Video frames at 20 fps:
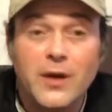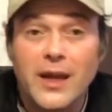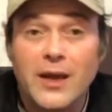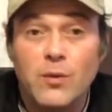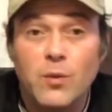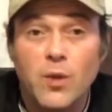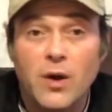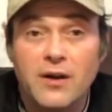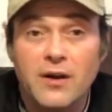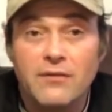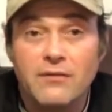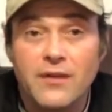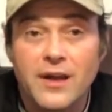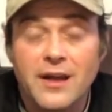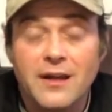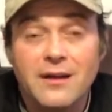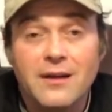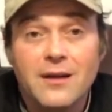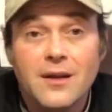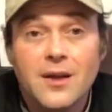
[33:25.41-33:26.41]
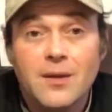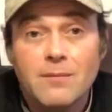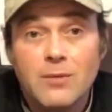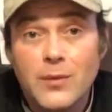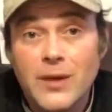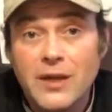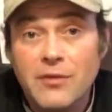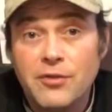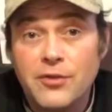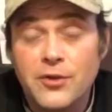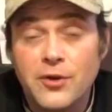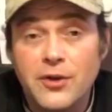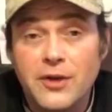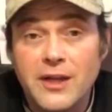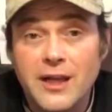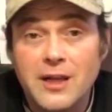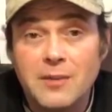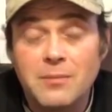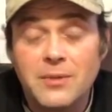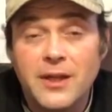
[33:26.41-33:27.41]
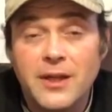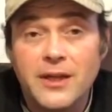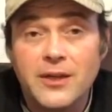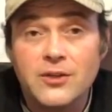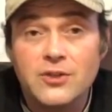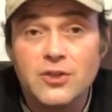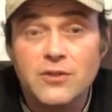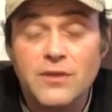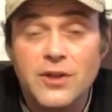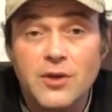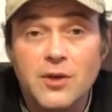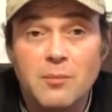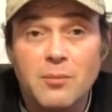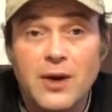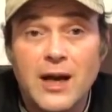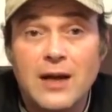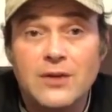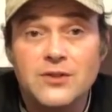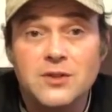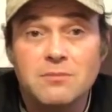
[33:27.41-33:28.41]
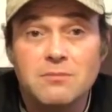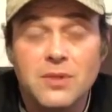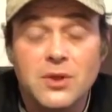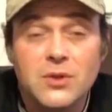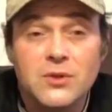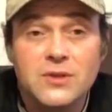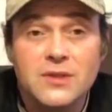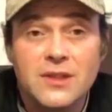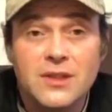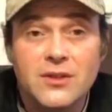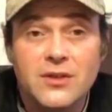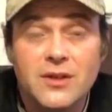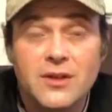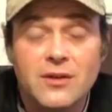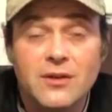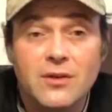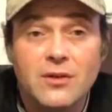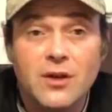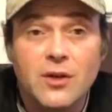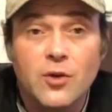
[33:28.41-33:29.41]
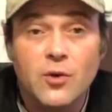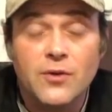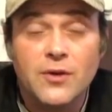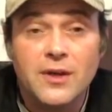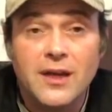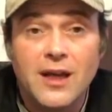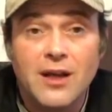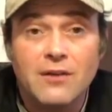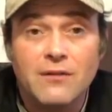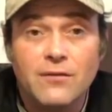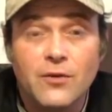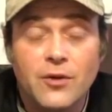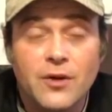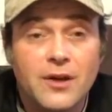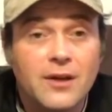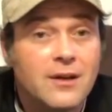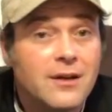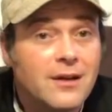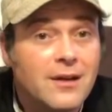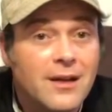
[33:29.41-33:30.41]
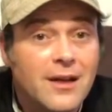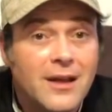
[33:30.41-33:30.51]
We had 1 event, but we had 38 players over there at Browns and Bows here in Northern California.